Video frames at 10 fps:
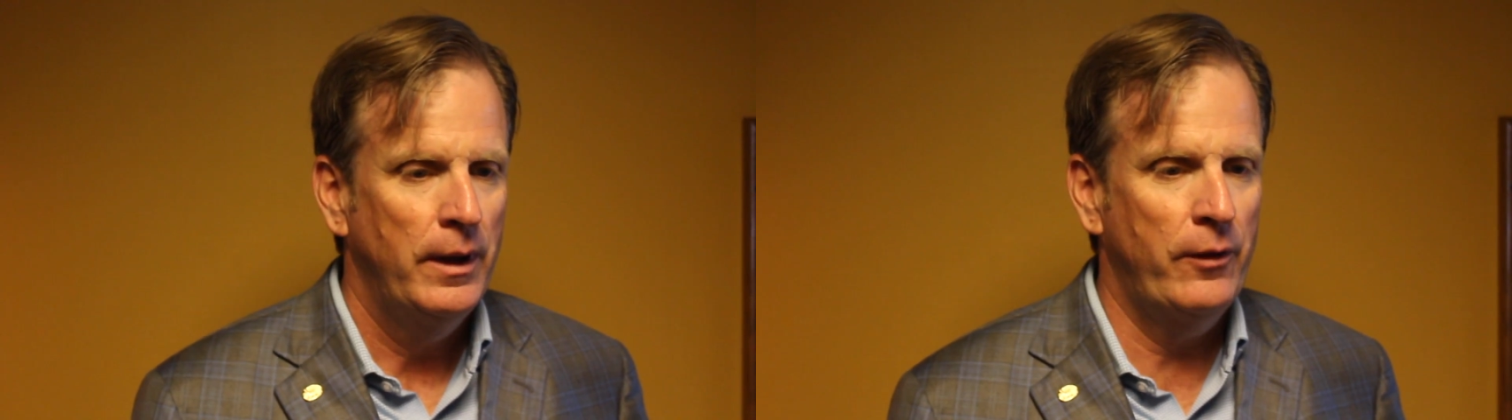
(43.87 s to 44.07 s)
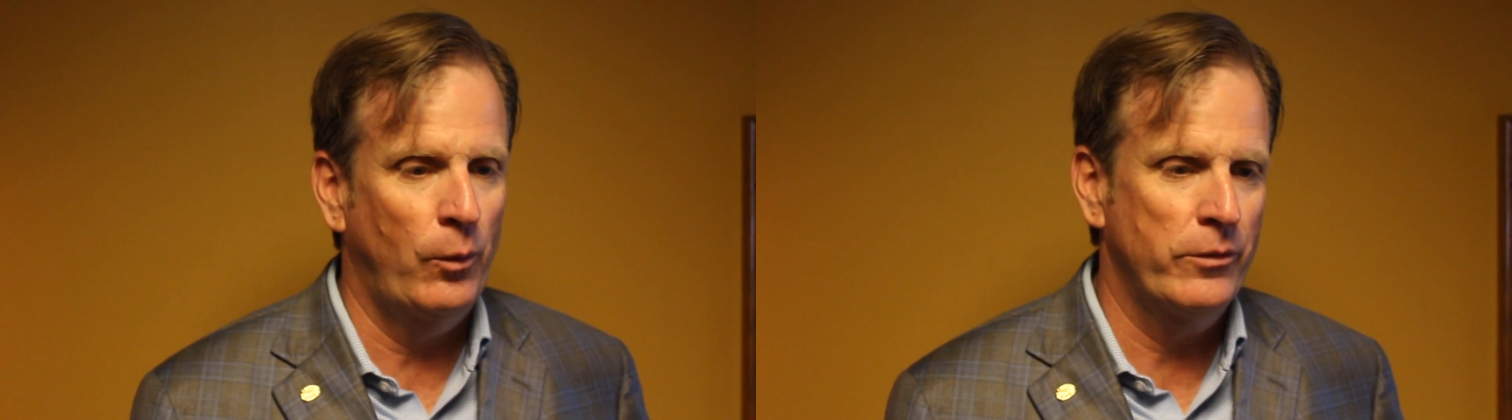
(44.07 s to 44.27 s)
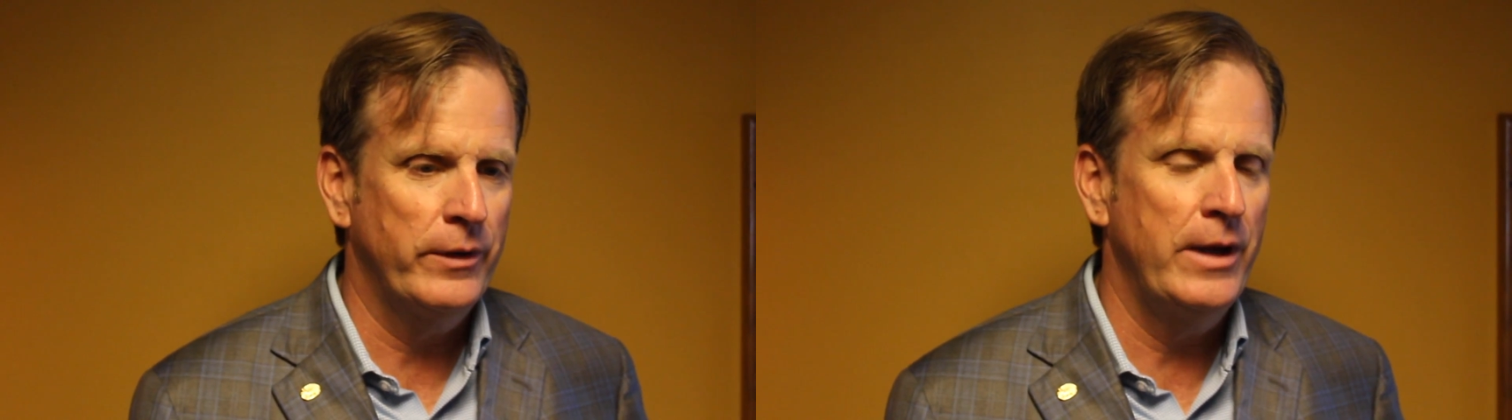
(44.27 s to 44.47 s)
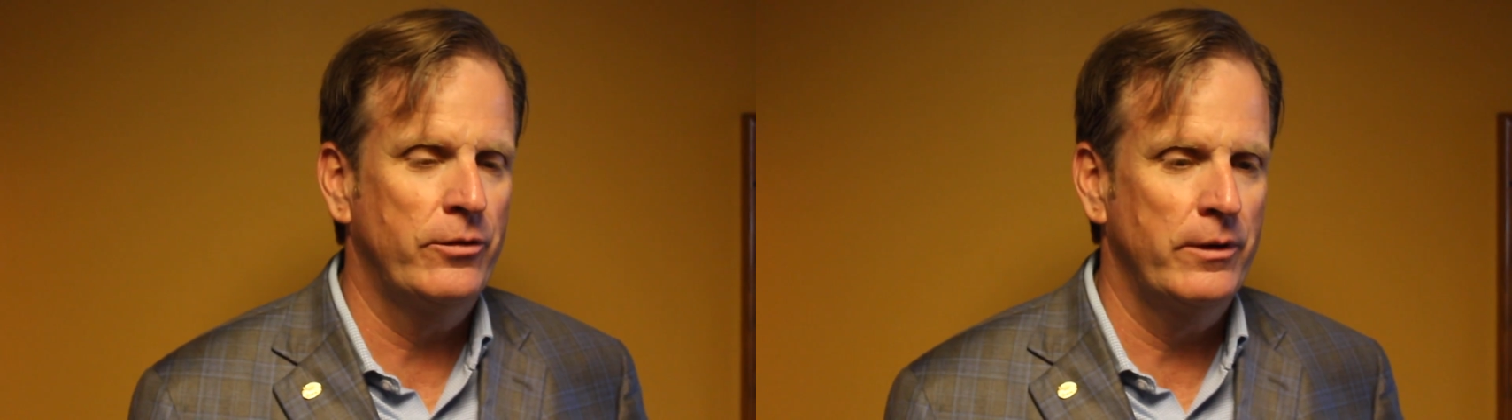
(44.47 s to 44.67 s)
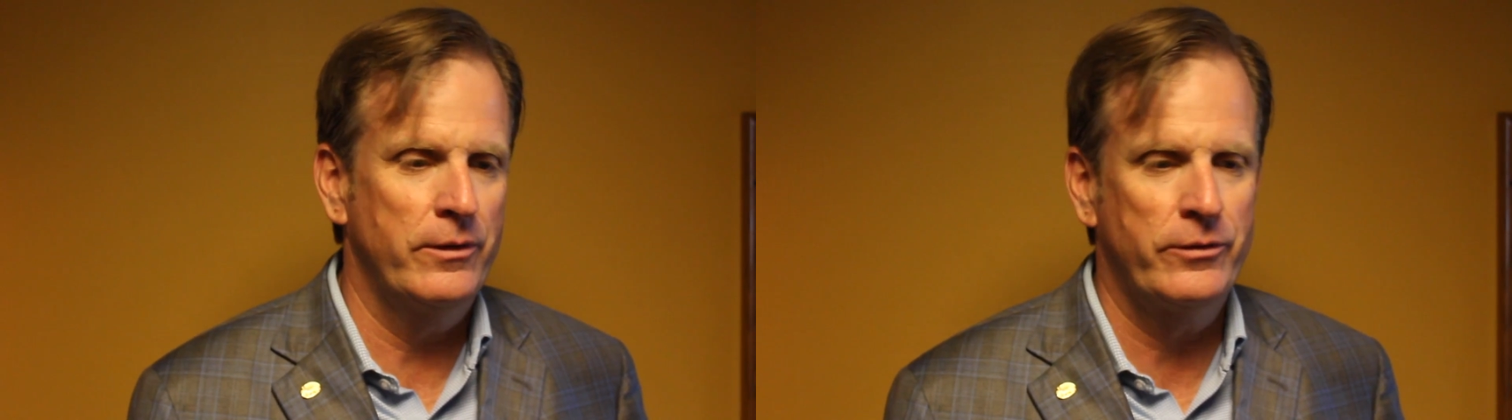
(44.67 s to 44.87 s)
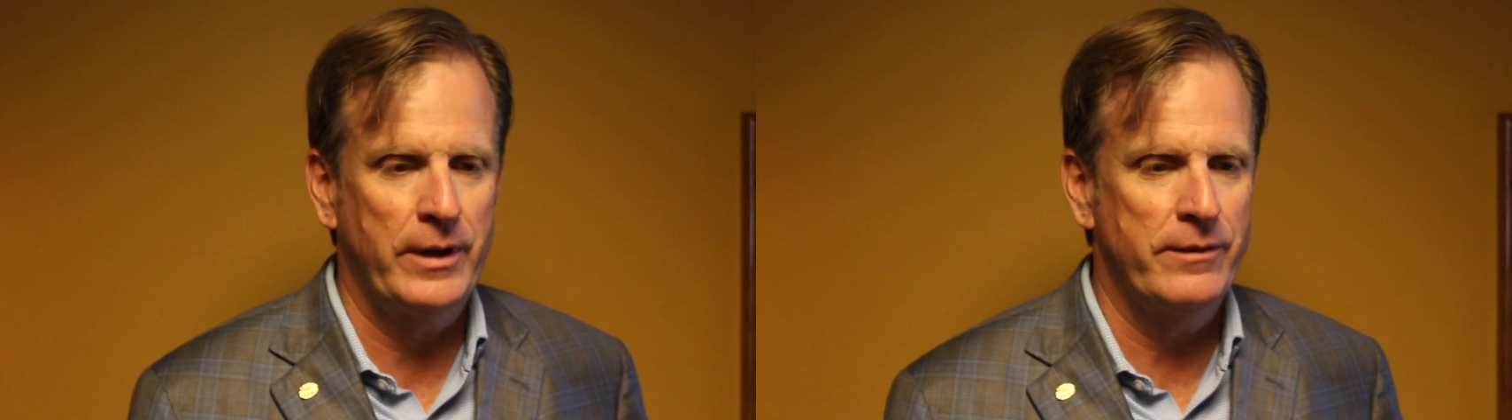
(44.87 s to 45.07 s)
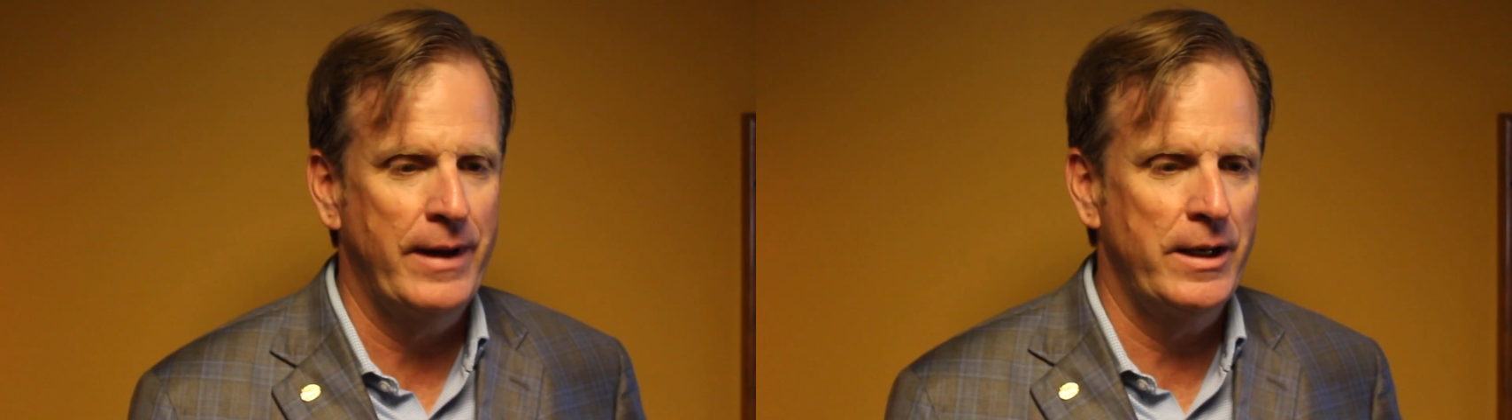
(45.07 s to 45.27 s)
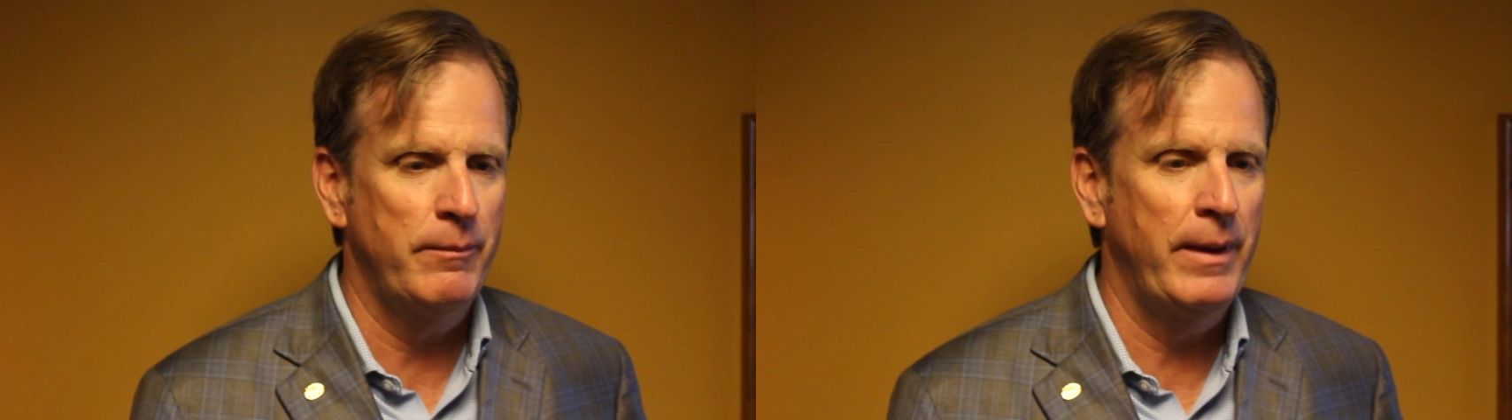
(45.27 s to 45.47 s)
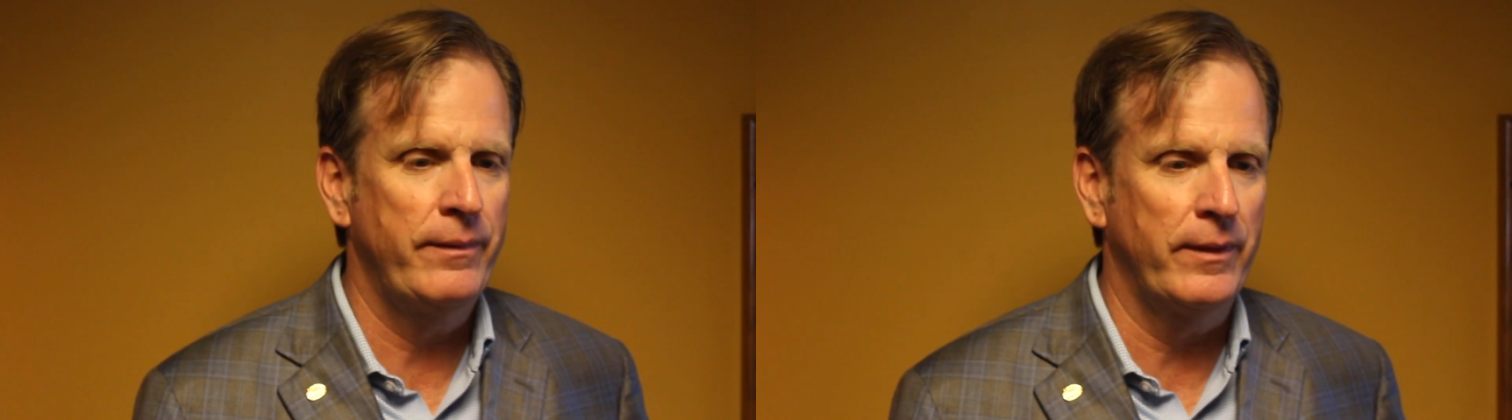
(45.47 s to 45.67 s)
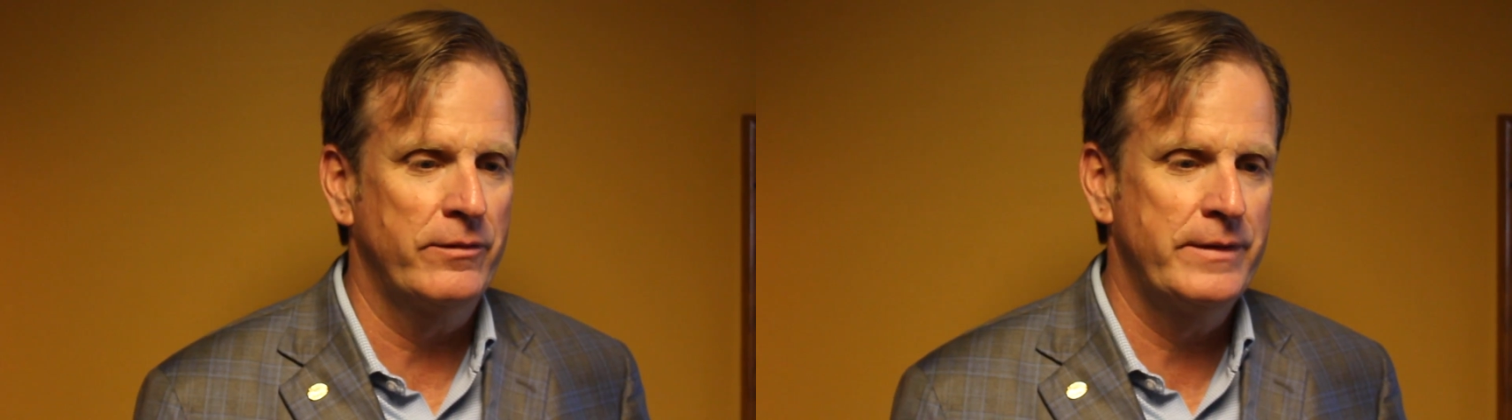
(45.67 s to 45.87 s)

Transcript: other organizations and discuss how do you make the